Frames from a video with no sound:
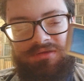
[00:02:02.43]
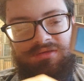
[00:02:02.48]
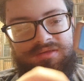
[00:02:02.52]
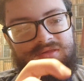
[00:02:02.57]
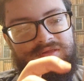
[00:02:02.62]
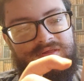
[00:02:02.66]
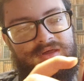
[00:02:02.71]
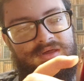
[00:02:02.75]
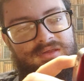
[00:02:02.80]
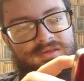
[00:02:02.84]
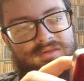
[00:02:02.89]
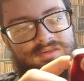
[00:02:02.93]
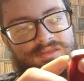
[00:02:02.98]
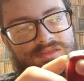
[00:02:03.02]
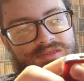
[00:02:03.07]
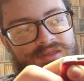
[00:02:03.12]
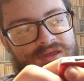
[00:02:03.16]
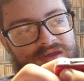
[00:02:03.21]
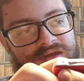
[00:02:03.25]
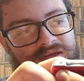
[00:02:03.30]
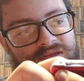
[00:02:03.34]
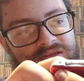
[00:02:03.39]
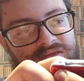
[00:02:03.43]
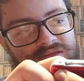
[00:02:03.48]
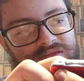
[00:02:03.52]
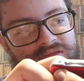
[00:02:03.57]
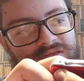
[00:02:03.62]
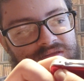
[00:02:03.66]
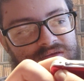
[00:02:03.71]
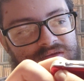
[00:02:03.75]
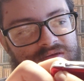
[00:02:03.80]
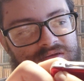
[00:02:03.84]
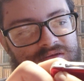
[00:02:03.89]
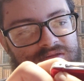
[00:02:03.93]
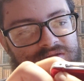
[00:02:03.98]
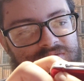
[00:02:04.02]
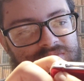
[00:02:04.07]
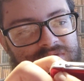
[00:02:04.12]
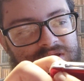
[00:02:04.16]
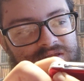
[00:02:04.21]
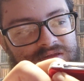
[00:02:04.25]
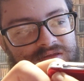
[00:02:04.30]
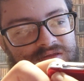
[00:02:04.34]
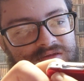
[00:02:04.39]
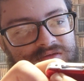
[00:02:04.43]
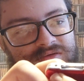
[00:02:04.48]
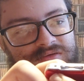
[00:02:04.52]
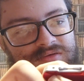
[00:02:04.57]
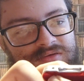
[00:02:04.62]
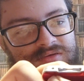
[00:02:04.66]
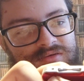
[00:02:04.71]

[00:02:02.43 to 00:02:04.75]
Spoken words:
change the settings, go to menu.